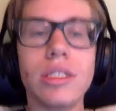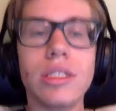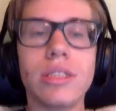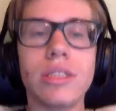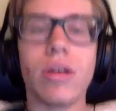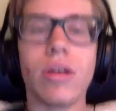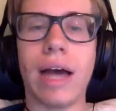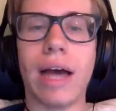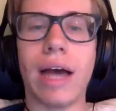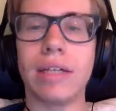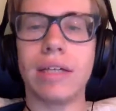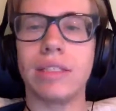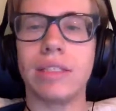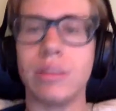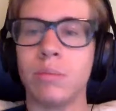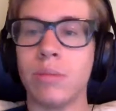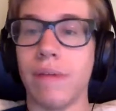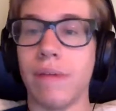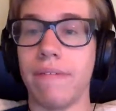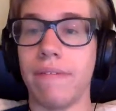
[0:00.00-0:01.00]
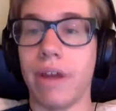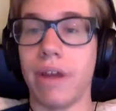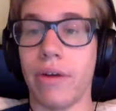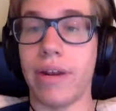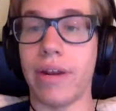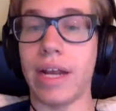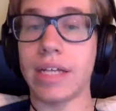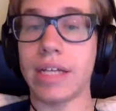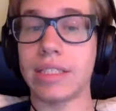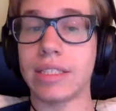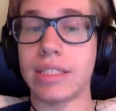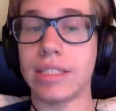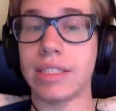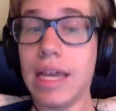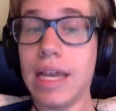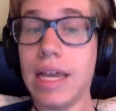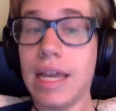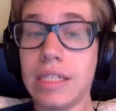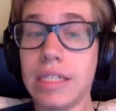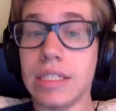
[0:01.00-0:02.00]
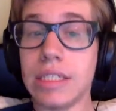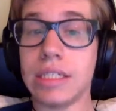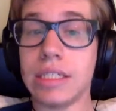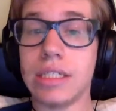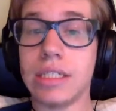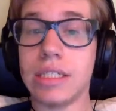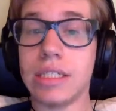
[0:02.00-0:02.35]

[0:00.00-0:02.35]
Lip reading: So that seemed very exciting.